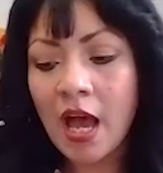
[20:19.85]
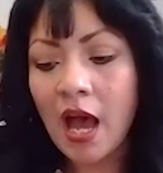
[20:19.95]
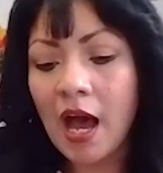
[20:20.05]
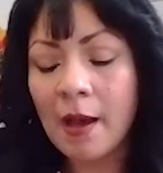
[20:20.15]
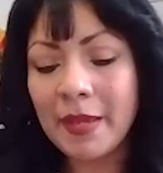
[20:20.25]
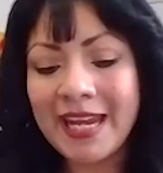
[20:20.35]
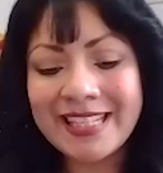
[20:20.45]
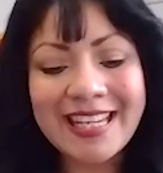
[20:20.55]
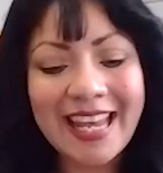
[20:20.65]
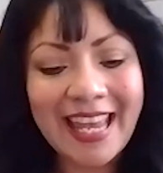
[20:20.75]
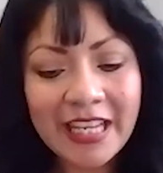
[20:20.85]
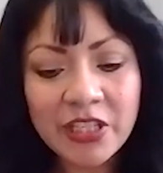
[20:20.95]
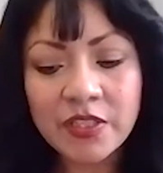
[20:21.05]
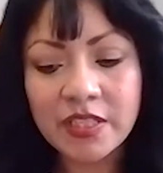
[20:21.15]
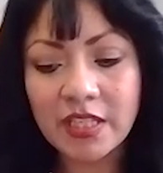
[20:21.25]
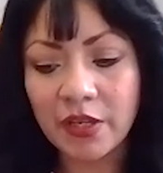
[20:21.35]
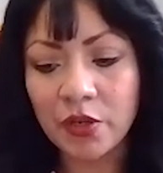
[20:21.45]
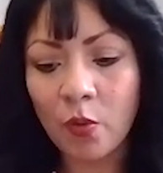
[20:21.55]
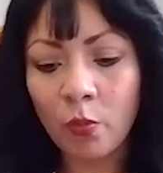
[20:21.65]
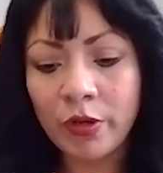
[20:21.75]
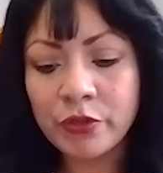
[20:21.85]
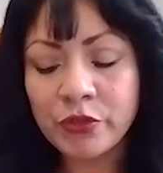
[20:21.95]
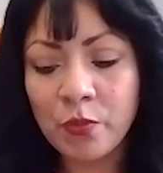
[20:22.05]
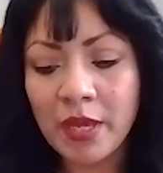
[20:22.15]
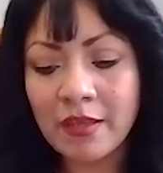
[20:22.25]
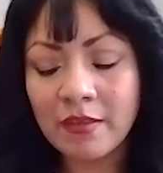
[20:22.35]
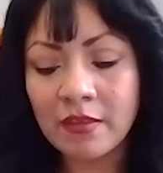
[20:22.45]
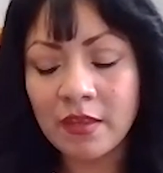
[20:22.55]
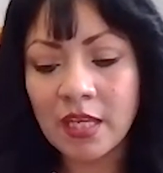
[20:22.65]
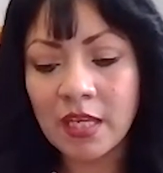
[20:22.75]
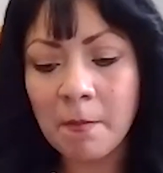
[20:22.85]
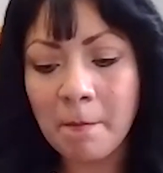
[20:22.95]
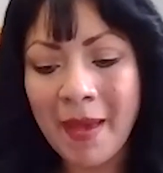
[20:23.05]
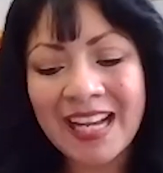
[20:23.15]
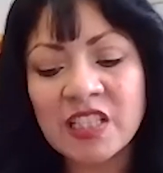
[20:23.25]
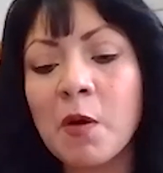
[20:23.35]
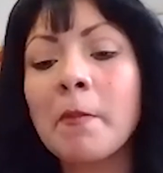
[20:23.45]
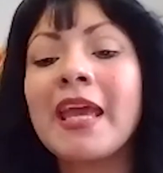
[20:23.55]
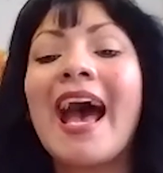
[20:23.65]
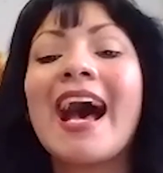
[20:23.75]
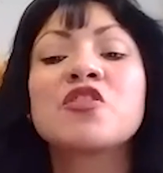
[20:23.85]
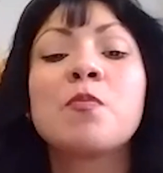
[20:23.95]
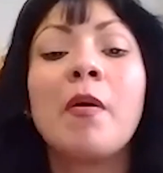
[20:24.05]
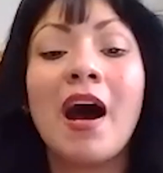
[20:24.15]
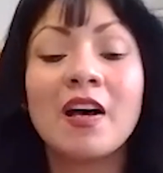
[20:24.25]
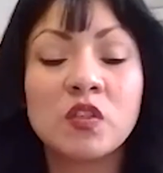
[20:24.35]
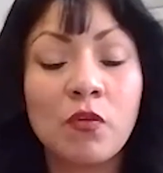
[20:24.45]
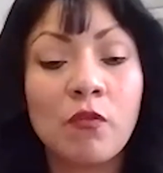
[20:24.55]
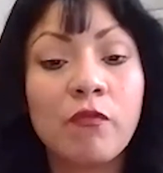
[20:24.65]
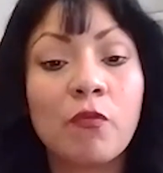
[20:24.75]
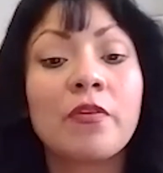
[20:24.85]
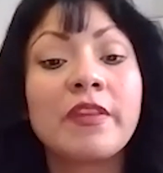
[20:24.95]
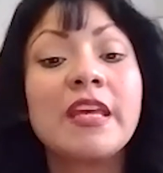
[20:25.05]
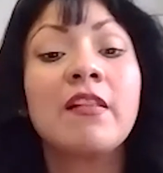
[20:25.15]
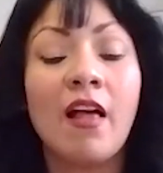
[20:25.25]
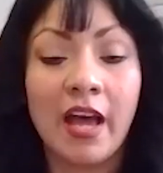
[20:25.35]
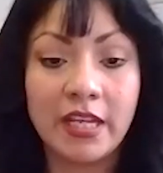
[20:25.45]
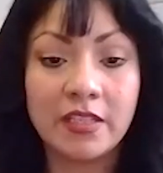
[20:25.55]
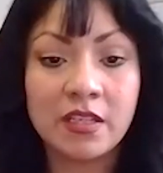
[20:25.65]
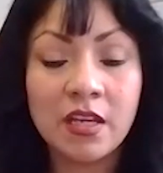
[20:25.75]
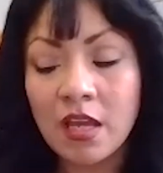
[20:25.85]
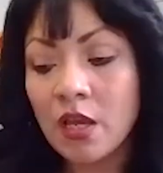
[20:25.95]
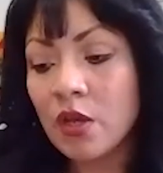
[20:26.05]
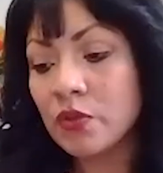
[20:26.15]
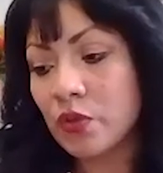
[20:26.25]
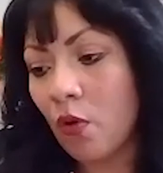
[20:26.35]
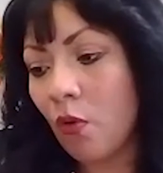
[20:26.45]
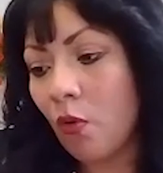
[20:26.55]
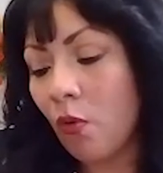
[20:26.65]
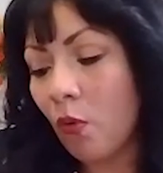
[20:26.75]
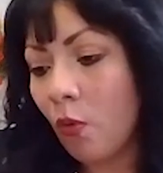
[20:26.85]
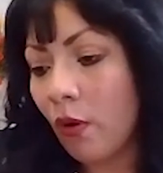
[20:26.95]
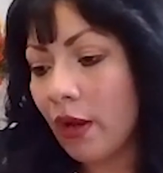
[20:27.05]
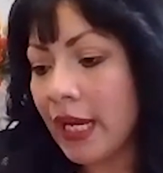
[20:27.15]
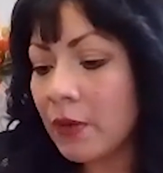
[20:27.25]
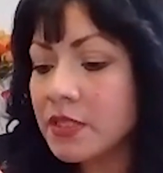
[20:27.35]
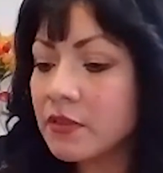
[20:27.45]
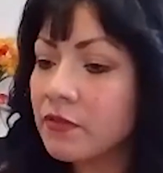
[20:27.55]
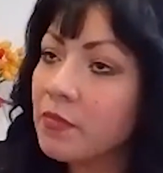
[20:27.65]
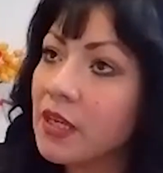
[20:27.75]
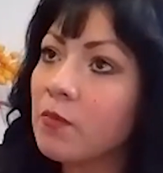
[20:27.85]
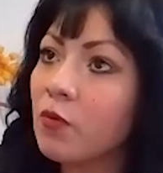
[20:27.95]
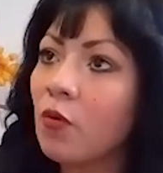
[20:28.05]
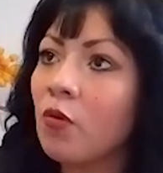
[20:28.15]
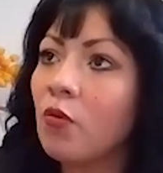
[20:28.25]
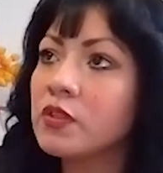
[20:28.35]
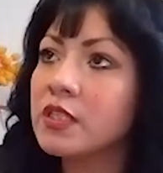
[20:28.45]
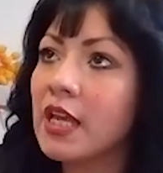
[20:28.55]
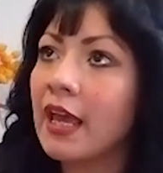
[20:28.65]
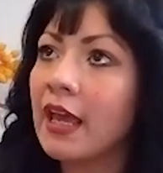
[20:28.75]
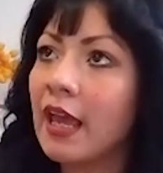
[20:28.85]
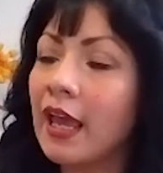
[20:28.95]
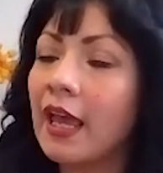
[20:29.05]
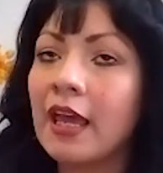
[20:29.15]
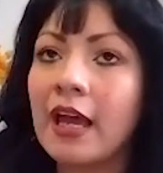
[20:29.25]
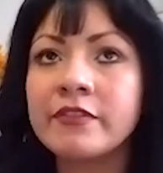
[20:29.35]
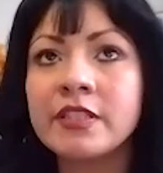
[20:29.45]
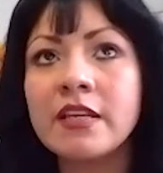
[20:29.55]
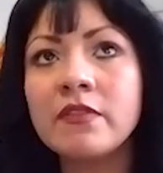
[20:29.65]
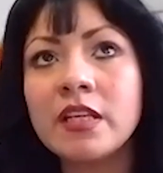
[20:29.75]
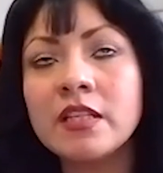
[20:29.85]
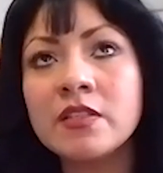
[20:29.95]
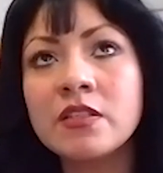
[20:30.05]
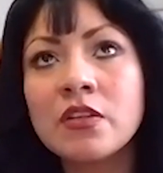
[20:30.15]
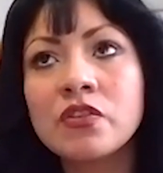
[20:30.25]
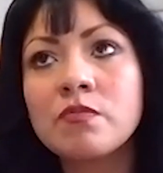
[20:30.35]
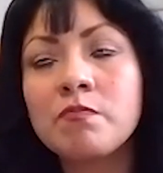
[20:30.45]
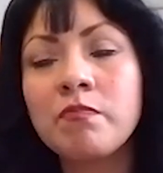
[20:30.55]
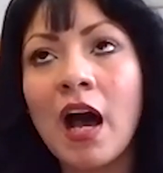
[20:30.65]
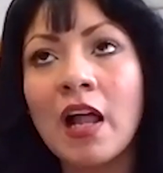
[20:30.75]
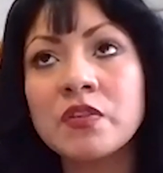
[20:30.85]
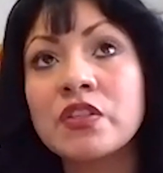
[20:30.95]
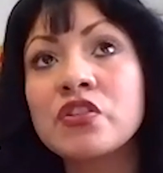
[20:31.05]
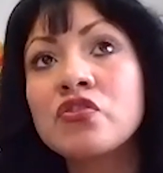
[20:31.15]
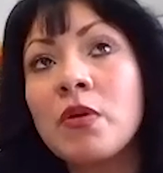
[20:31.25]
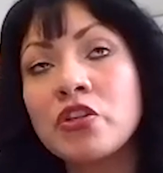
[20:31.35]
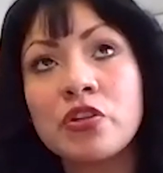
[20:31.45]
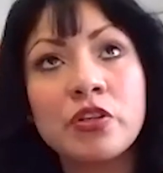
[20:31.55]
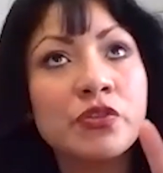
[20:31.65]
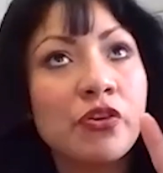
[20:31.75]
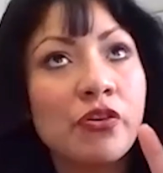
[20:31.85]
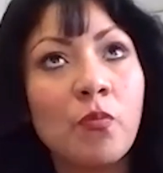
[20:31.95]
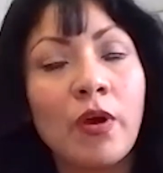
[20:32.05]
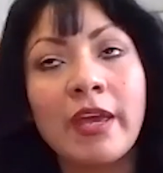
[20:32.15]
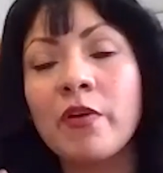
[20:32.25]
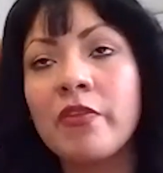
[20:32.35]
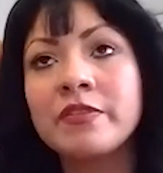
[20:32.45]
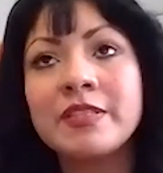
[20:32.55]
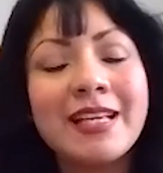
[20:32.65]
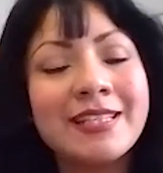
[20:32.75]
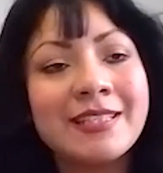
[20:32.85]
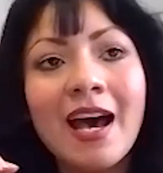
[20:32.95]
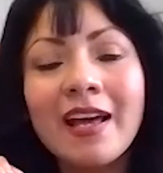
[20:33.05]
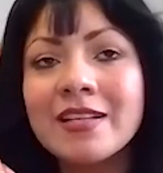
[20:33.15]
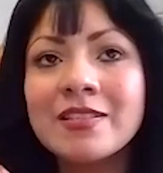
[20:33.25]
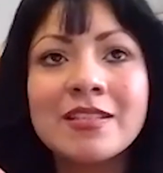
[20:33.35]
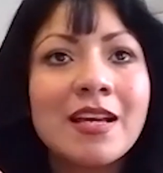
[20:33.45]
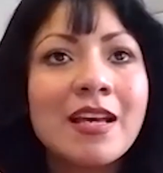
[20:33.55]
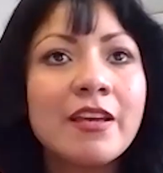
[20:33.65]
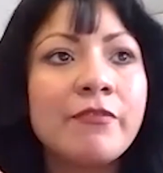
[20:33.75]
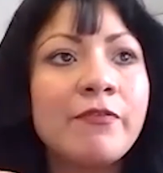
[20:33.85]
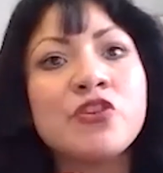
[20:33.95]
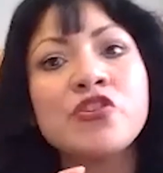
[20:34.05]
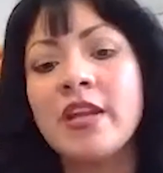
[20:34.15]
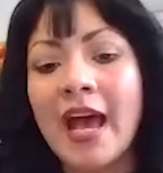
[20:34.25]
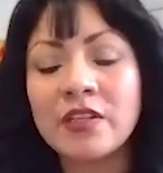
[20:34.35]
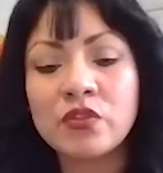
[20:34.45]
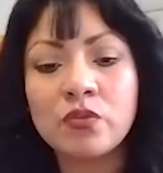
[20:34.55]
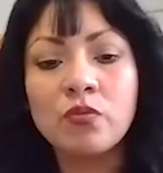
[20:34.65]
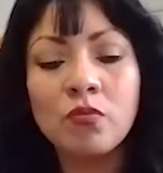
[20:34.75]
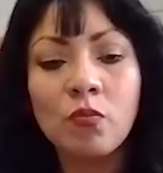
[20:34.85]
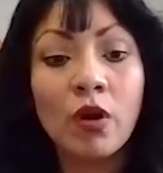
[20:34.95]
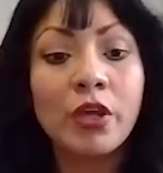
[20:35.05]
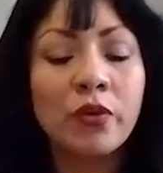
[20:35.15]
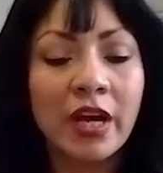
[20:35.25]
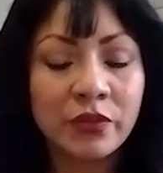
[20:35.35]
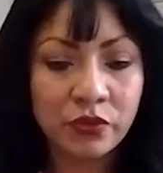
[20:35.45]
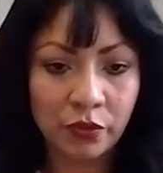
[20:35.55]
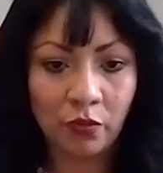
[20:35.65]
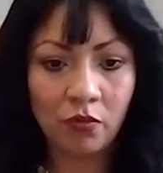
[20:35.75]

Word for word: And as an agency, you know, we're doing the maximum cash possible for the client. So hearing different people say, hey, I've seen these policies structured in a certain way, but it's not as efficient as to what you guys do.